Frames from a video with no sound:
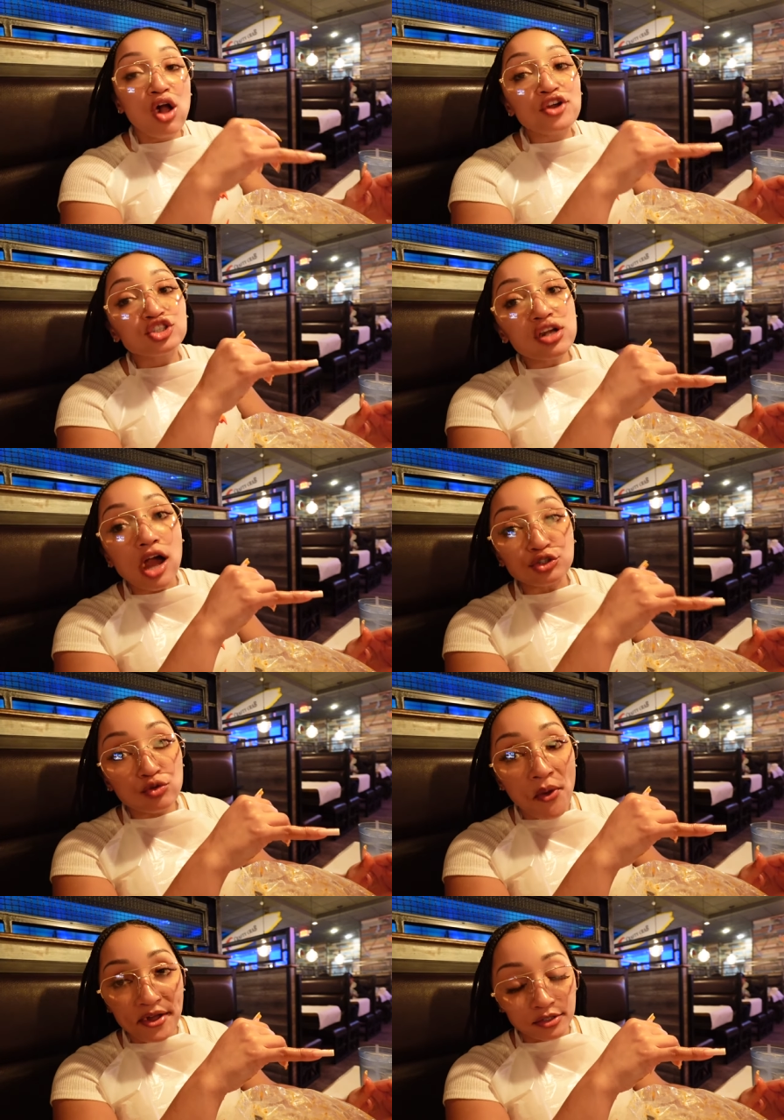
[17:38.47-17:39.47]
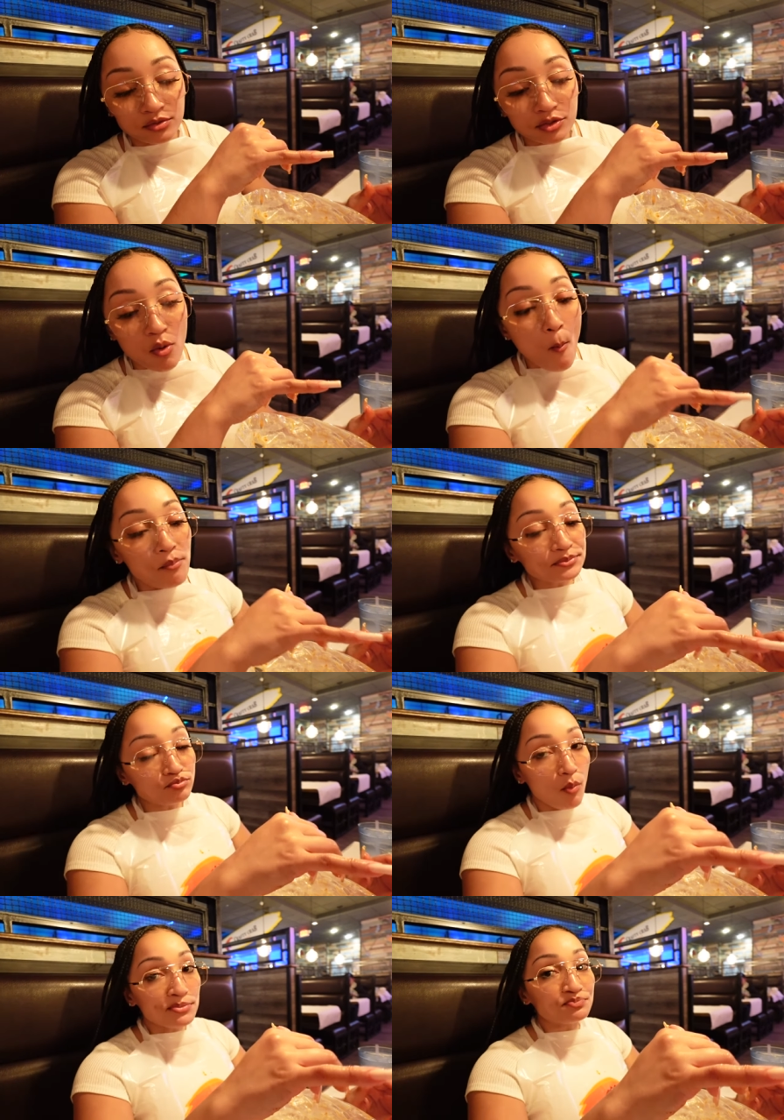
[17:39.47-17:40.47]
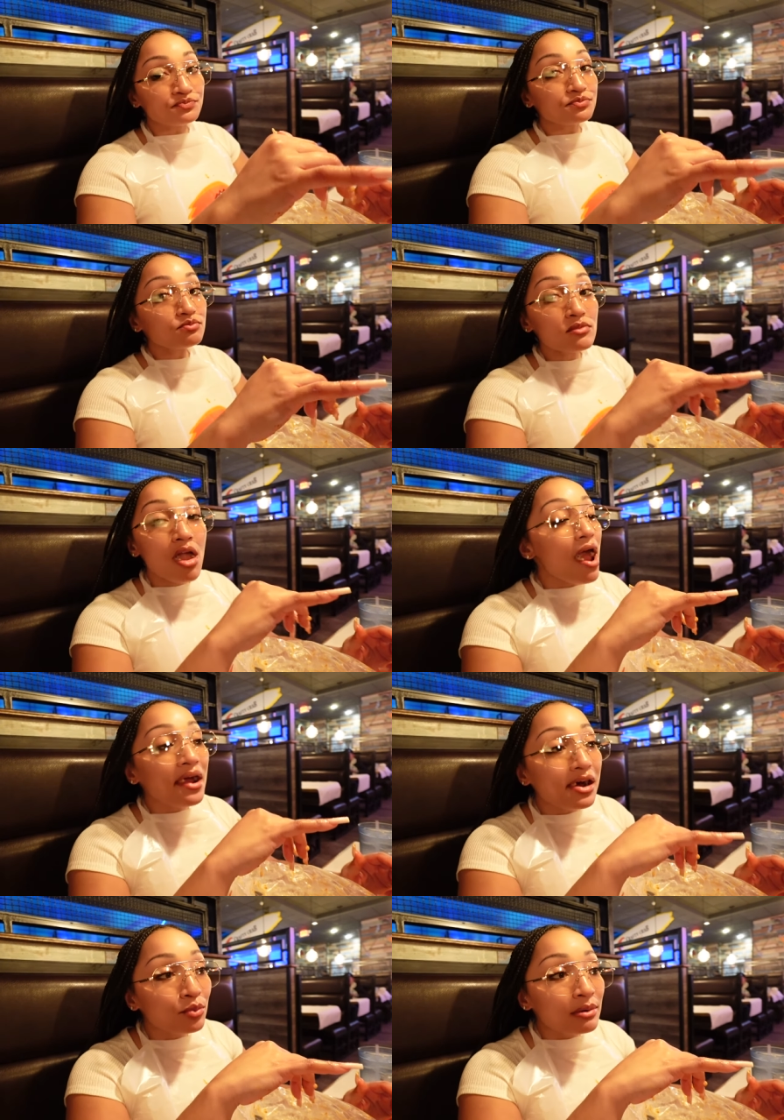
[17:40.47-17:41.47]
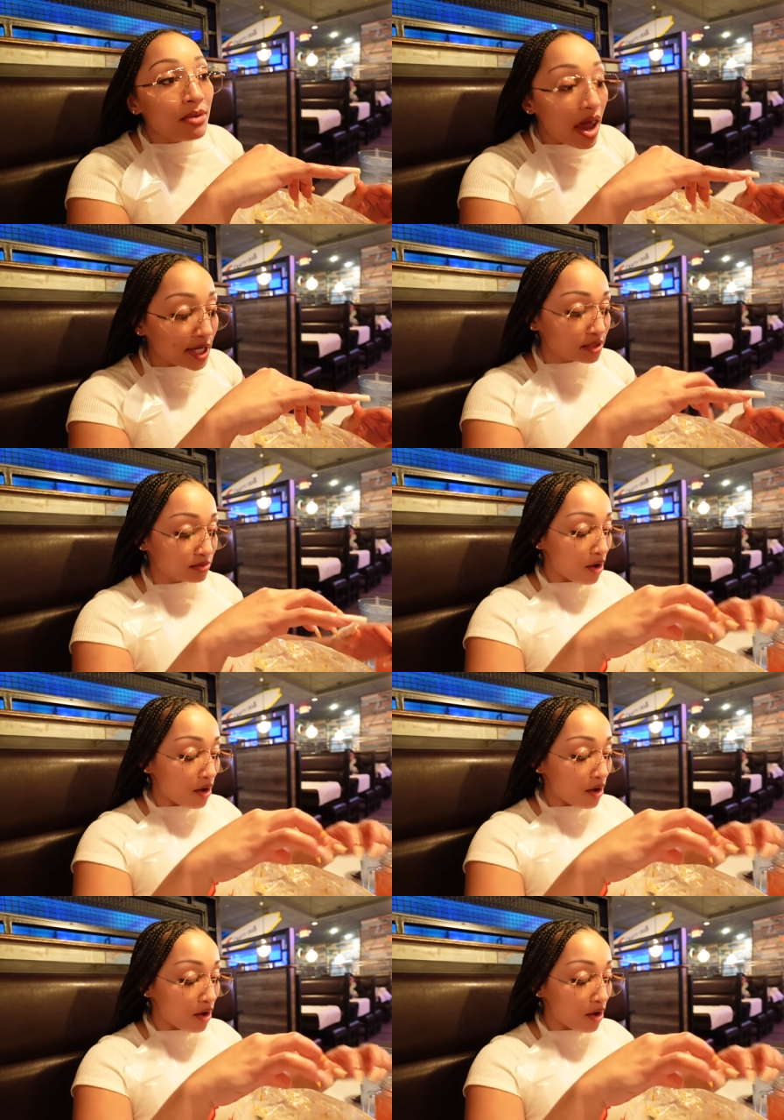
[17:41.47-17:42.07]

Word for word: She got 2 pounds. I got 1 pound.